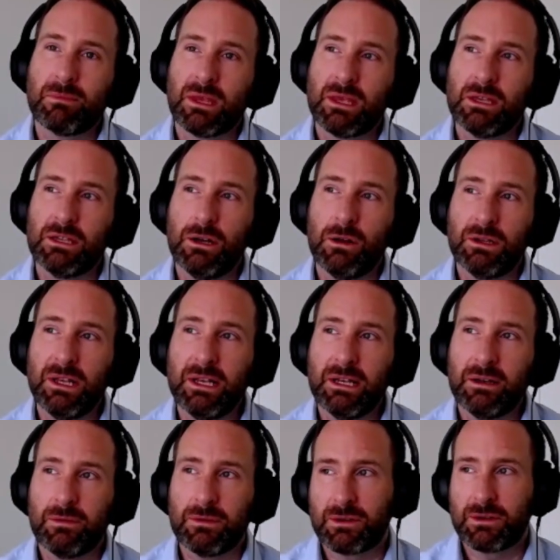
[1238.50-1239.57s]
leading
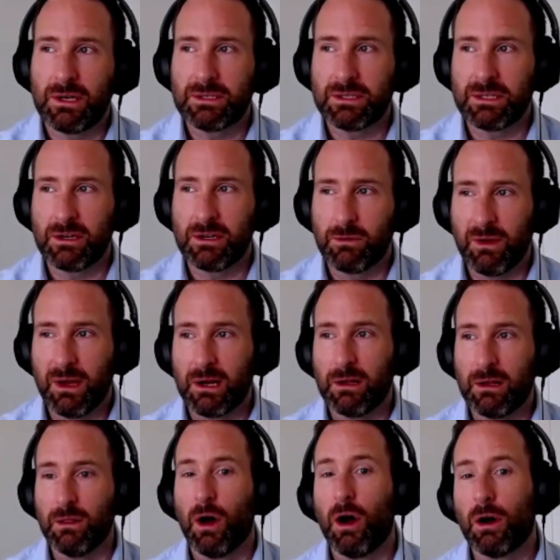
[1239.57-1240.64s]
into this crisis here, we've had a
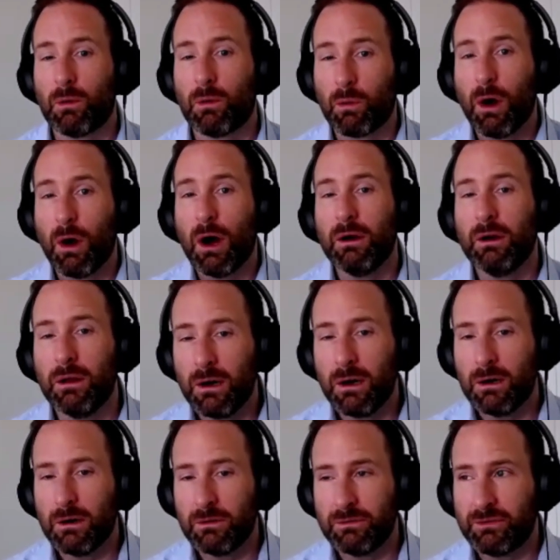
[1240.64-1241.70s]
long run
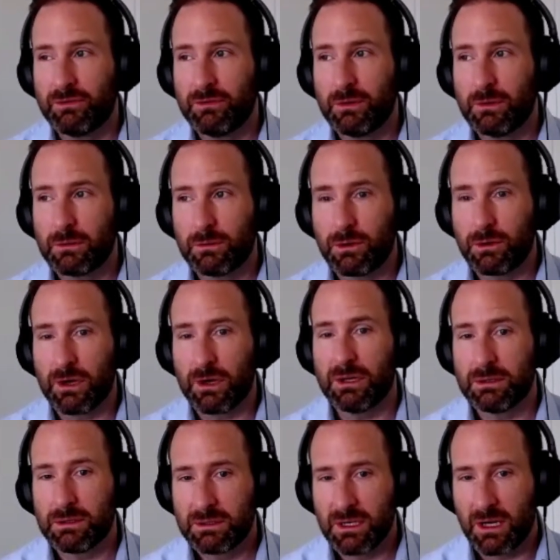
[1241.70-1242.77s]
of
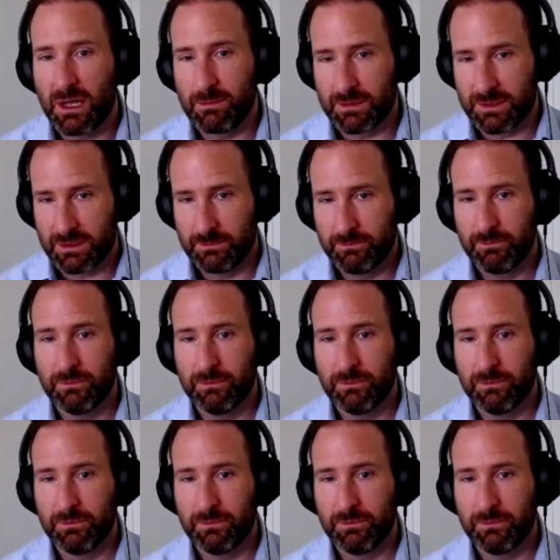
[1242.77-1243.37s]
great times. A